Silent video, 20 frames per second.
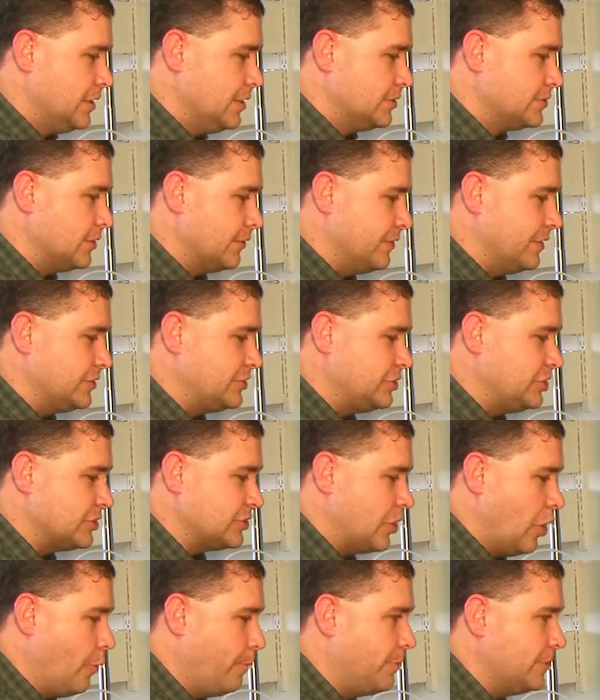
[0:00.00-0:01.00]
So this
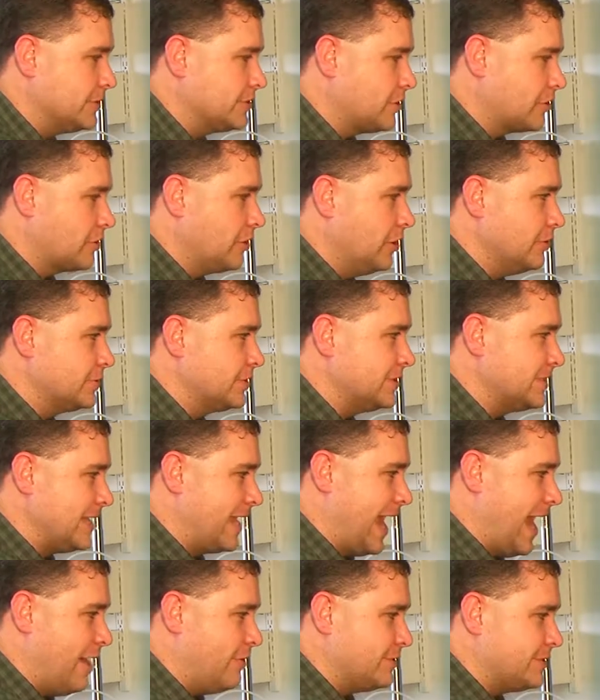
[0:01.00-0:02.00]
just opens or closes
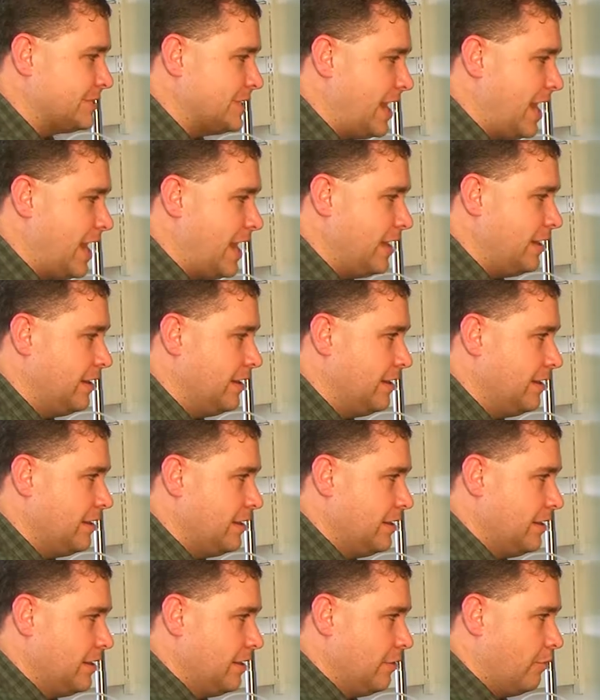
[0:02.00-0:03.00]
the outside
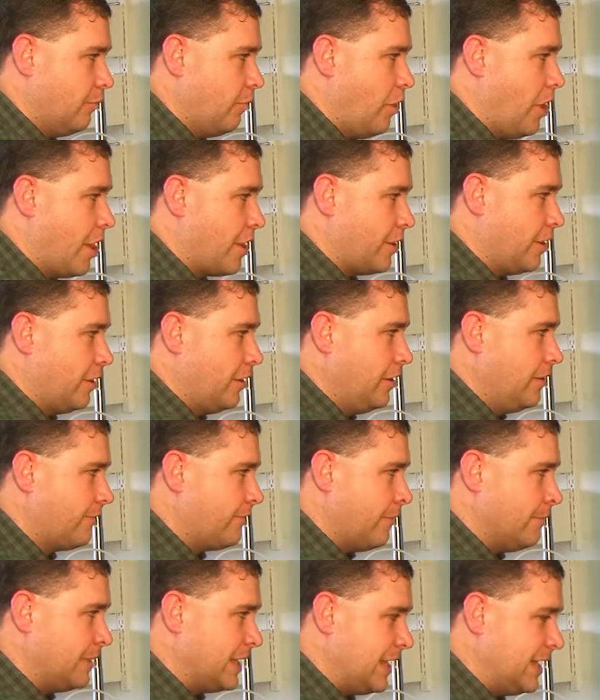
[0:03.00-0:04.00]
water
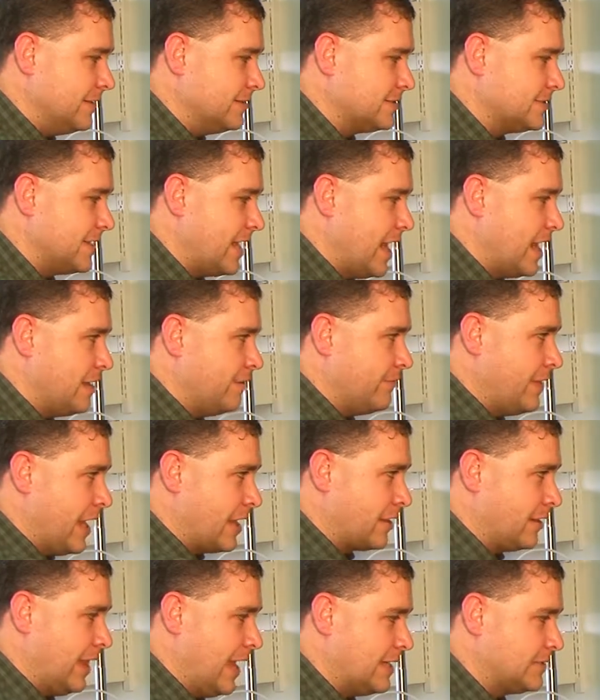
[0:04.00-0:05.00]
from the inside of
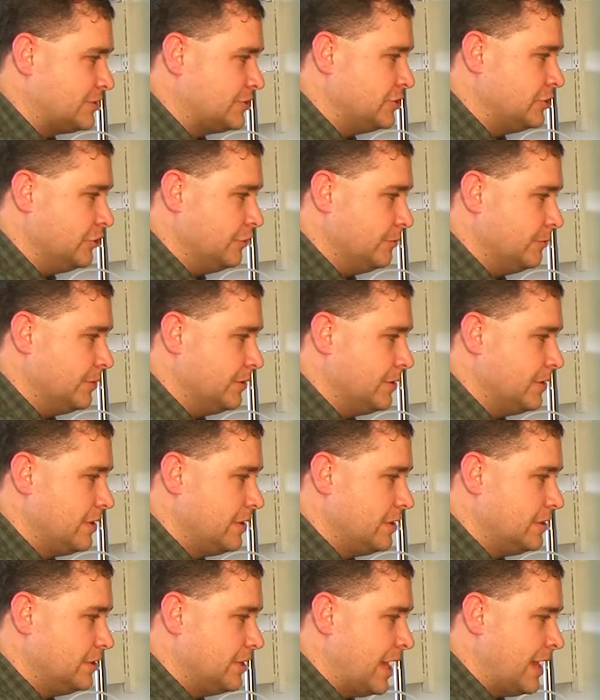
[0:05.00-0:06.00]
that glass tube.
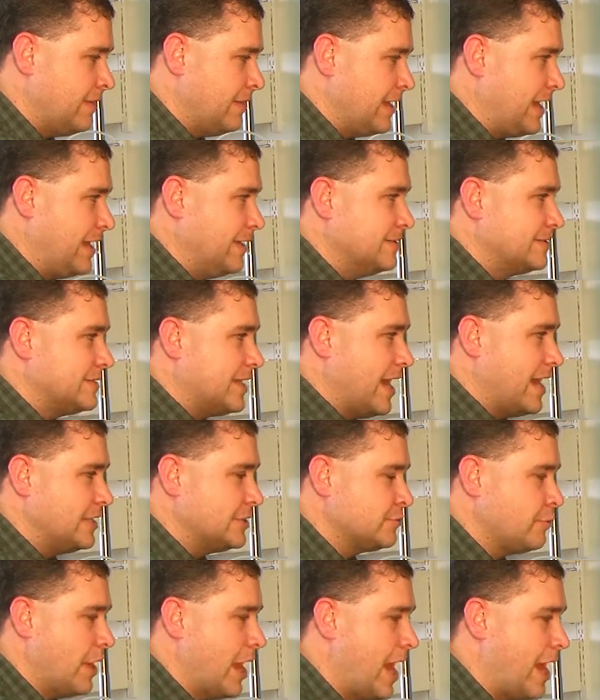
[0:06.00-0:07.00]
And the inside
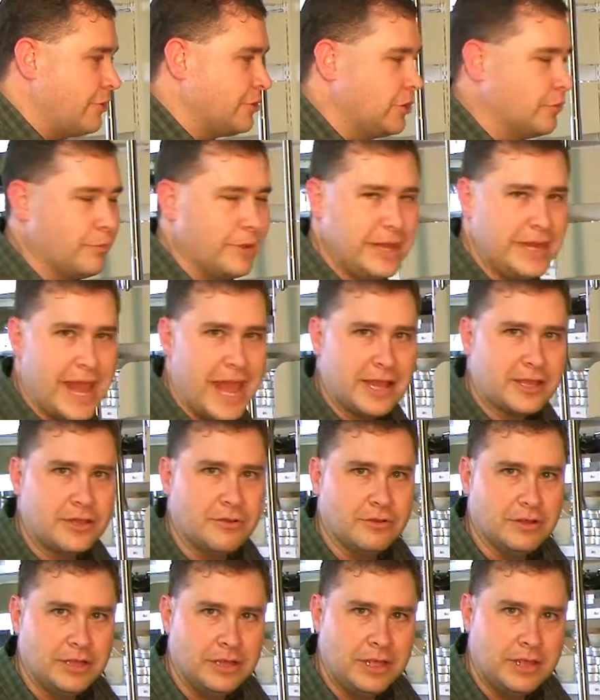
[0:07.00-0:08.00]
is how you read
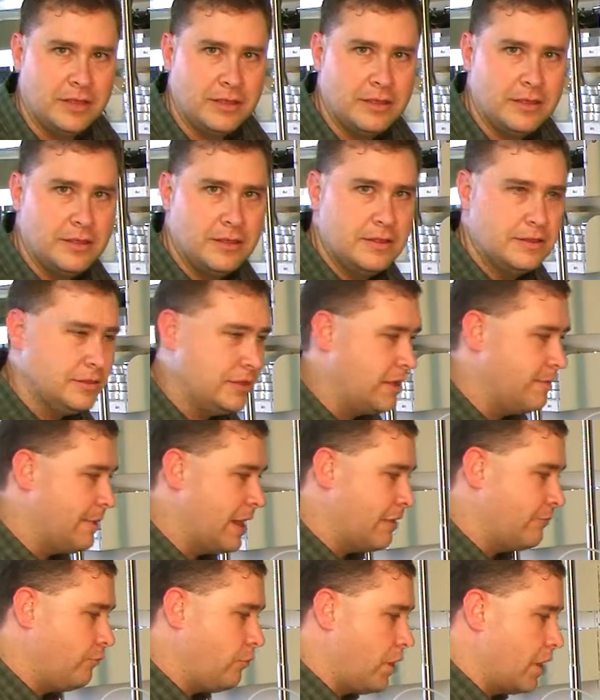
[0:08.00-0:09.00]
accurately the
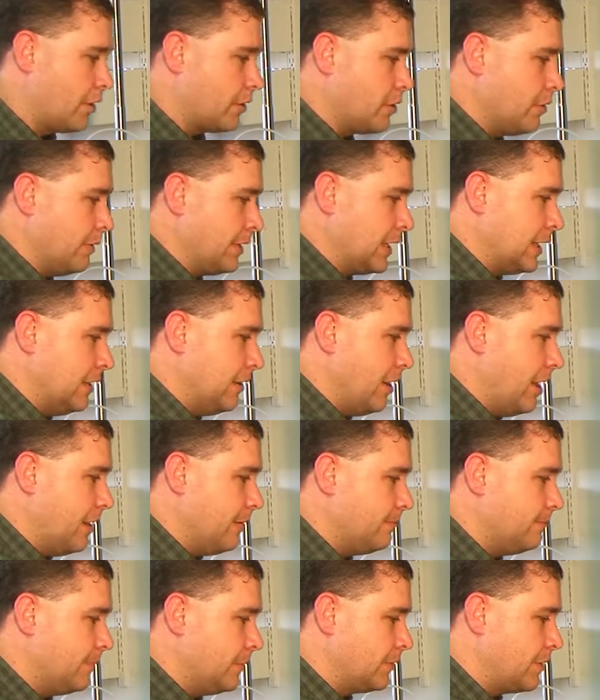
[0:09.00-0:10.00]
amount of water going in and
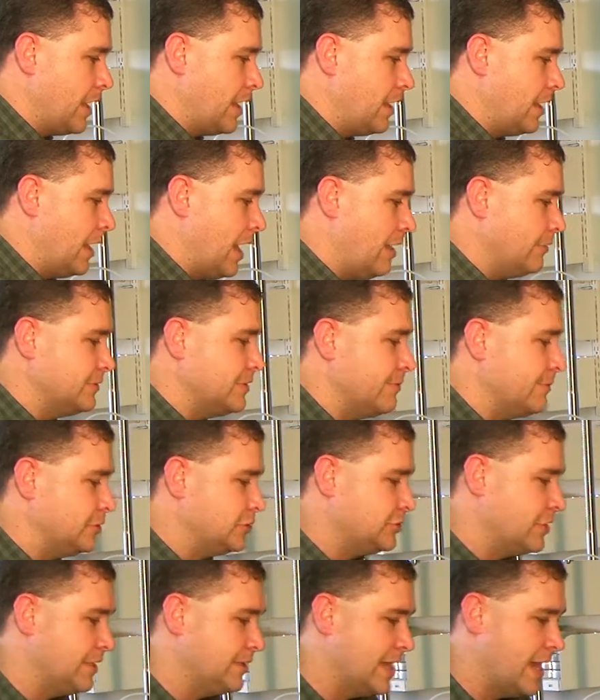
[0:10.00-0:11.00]
out. Okay? And I'll
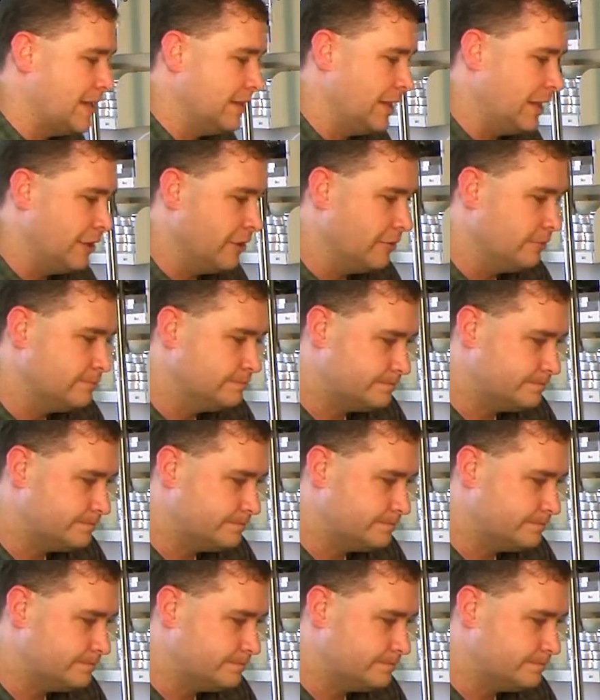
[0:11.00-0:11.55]
demonstrate that later.